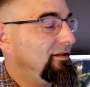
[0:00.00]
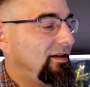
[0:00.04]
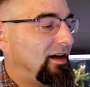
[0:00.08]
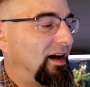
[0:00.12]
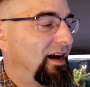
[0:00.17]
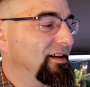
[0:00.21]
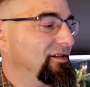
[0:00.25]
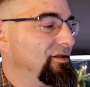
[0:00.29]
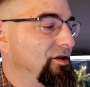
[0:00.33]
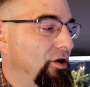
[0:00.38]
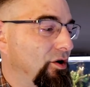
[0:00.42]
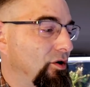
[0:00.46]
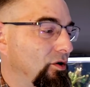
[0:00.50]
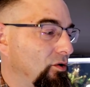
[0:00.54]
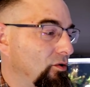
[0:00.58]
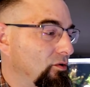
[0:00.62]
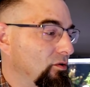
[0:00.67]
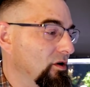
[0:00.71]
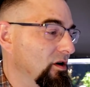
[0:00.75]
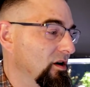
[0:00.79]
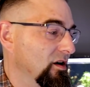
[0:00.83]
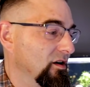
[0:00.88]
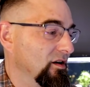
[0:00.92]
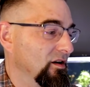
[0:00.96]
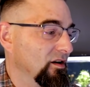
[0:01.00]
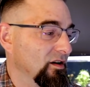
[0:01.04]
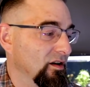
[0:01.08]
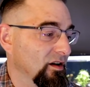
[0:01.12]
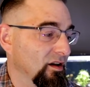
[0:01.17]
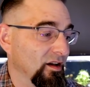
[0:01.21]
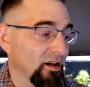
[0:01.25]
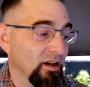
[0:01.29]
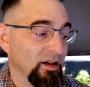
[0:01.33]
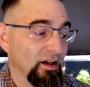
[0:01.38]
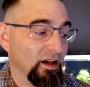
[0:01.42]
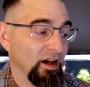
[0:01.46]
I know
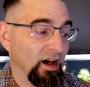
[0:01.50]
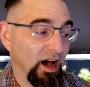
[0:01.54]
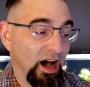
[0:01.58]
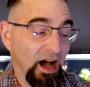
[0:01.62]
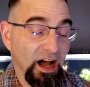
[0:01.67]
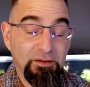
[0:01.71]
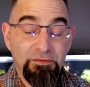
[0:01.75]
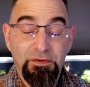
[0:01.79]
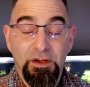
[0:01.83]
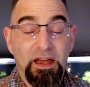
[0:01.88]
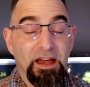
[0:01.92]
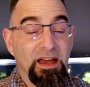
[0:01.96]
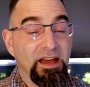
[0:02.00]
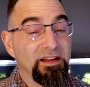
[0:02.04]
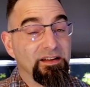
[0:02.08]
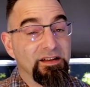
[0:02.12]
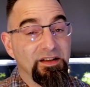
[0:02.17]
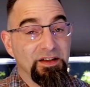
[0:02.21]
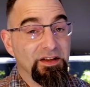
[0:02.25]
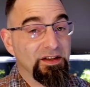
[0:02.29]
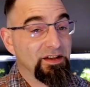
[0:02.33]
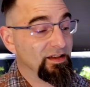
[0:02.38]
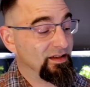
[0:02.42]
I've had